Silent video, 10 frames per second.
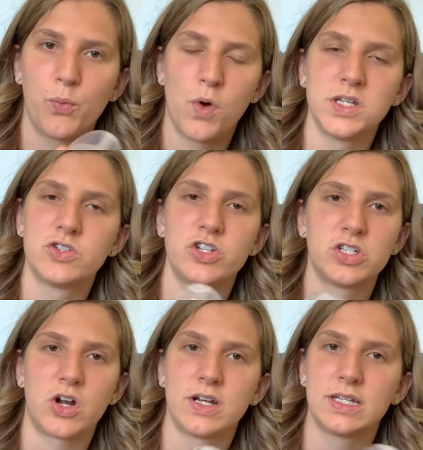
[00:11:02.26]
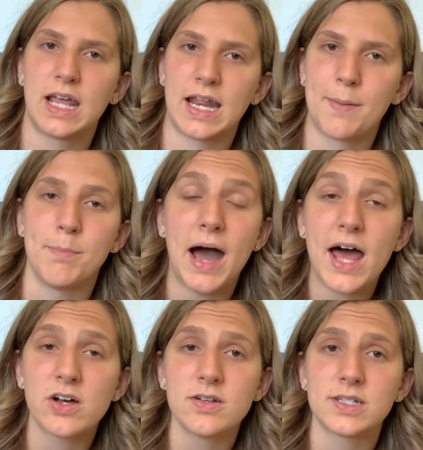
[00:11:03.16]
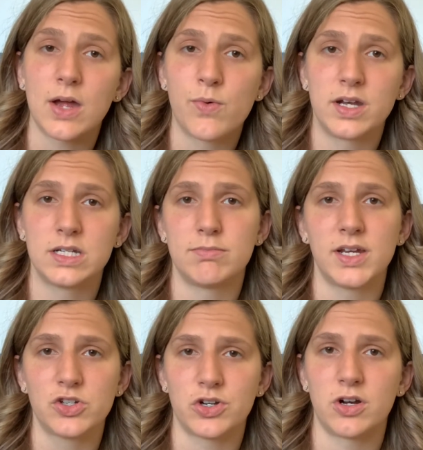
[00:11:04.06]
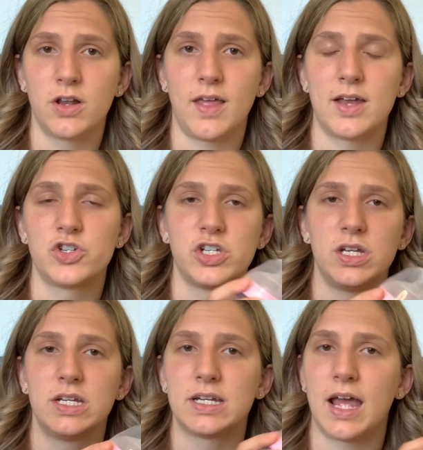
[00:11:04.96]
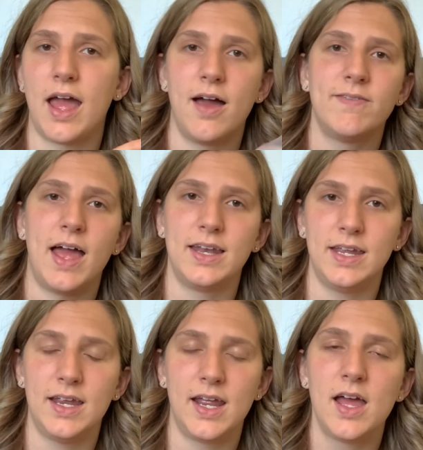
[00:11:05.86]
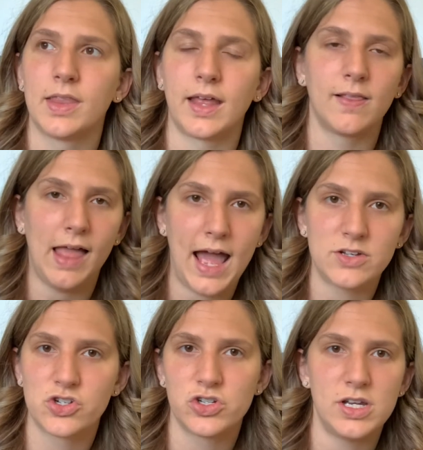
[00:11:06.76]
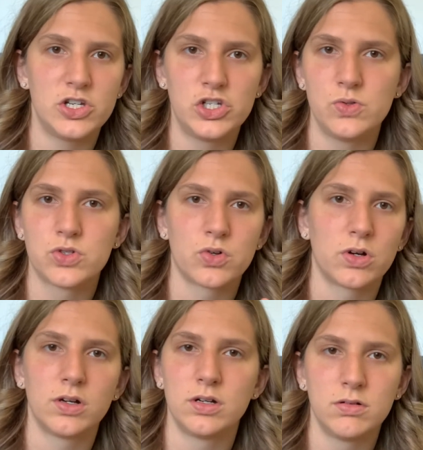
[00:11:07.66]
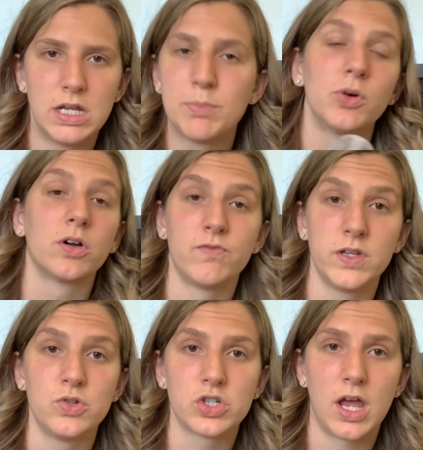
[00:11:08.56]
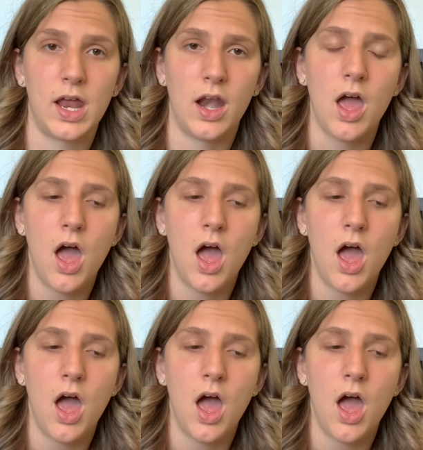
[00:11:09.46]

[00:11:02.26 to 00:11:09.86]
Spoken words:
once she started getting bottles, I wanted to make sure that she didn't have any like latch issues or nipple confusion.